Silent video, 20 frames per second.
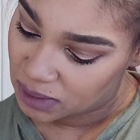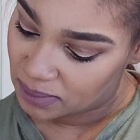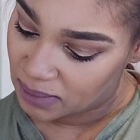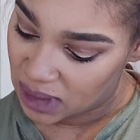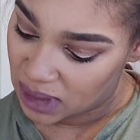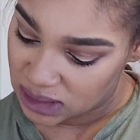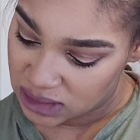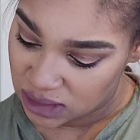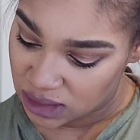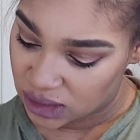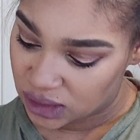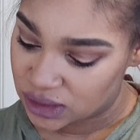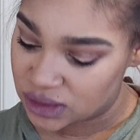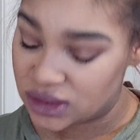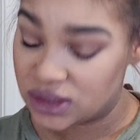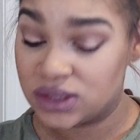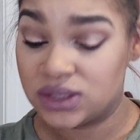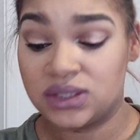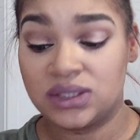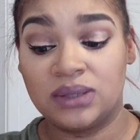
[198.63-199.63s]
the
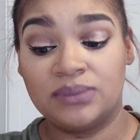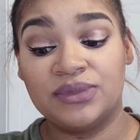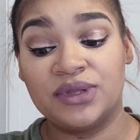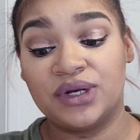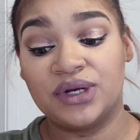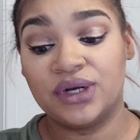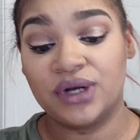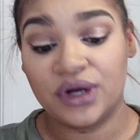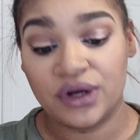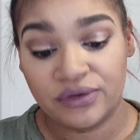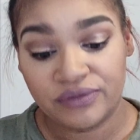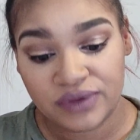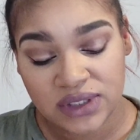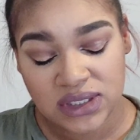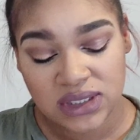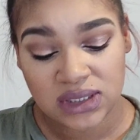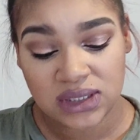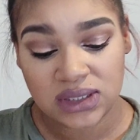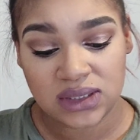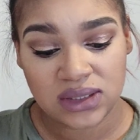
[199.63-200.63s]
muscular system, the
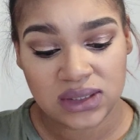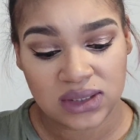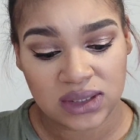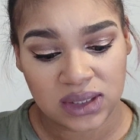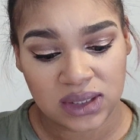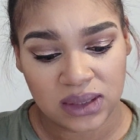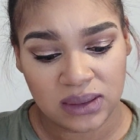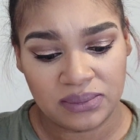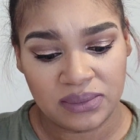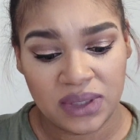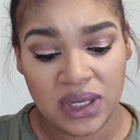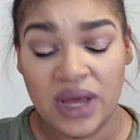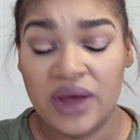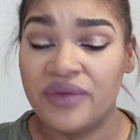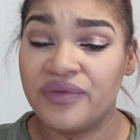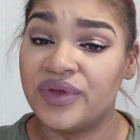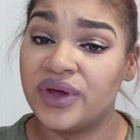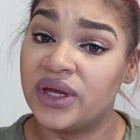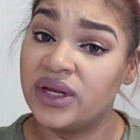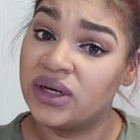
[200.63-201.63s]
nervous system,
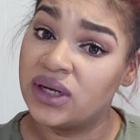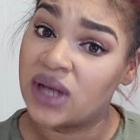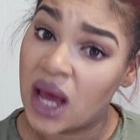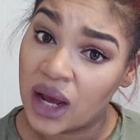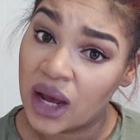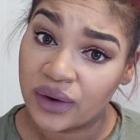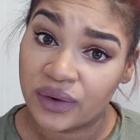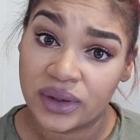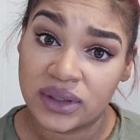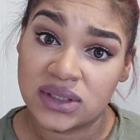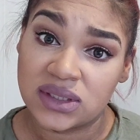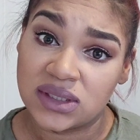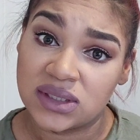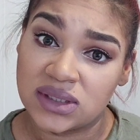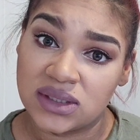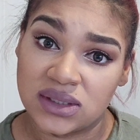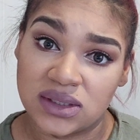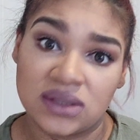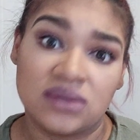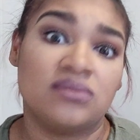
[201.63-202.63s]
the endocrine
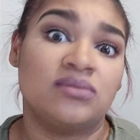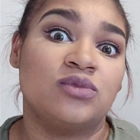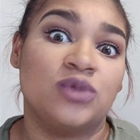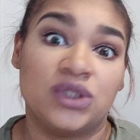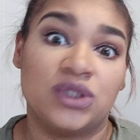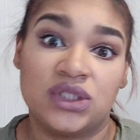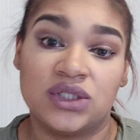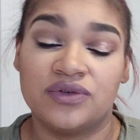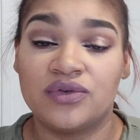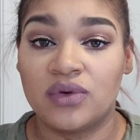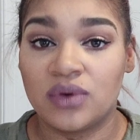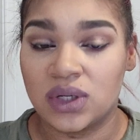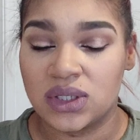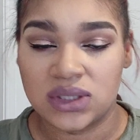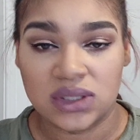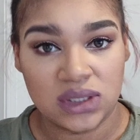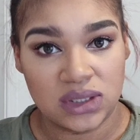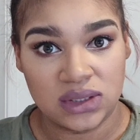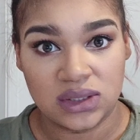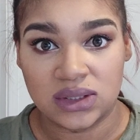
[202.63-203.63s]
system, which of
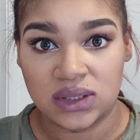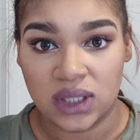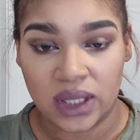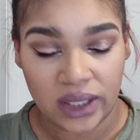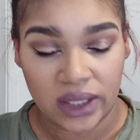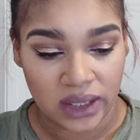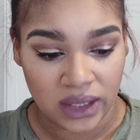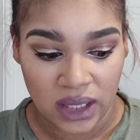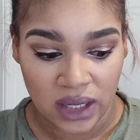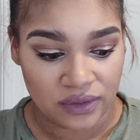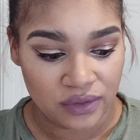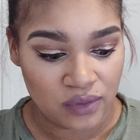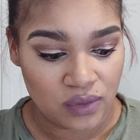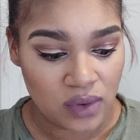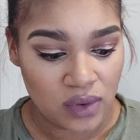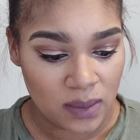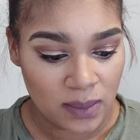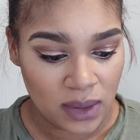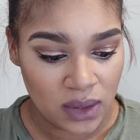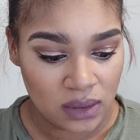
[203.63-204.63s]
course is like a lot of
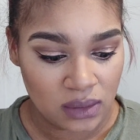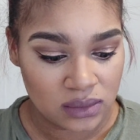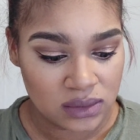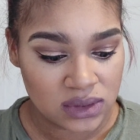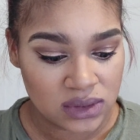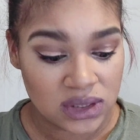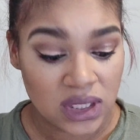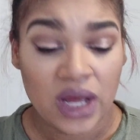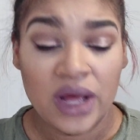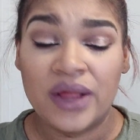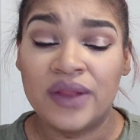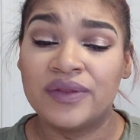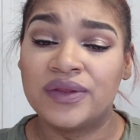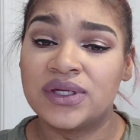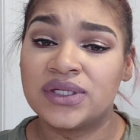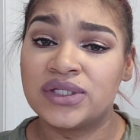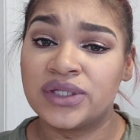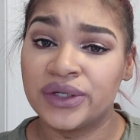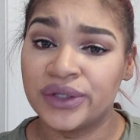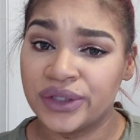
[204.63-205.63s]
the hormones,
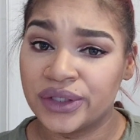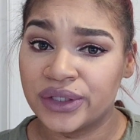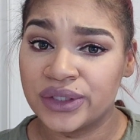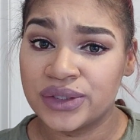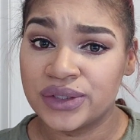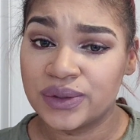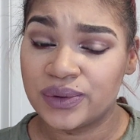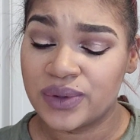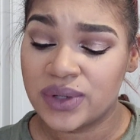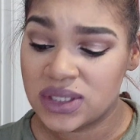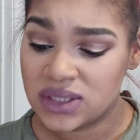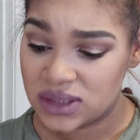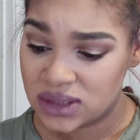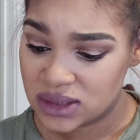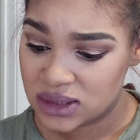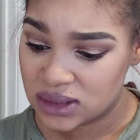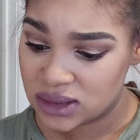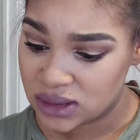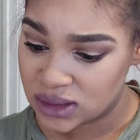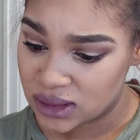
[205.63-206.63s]
the circulatory
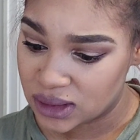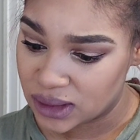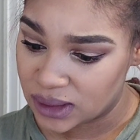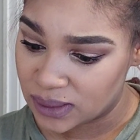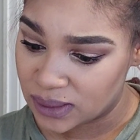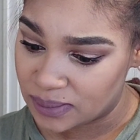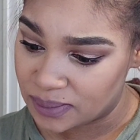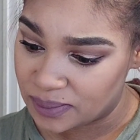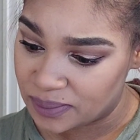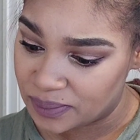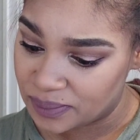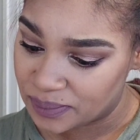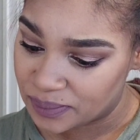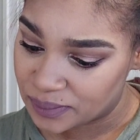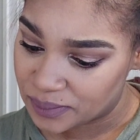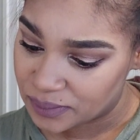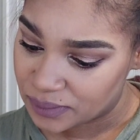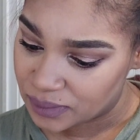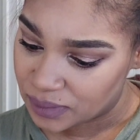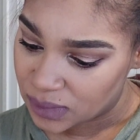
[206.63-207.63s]
system,